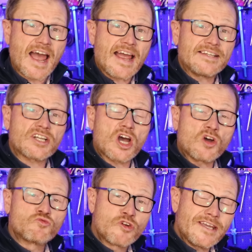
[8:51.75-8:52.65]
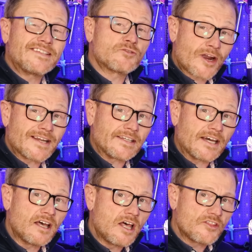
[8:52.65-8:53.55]
and a rear
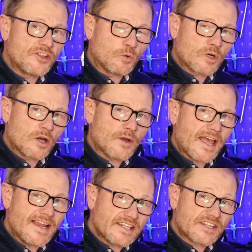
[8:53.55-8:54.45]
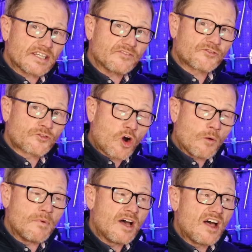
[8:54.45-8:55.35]
derailleur that will go anything
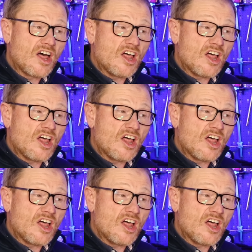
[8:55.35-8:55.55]
from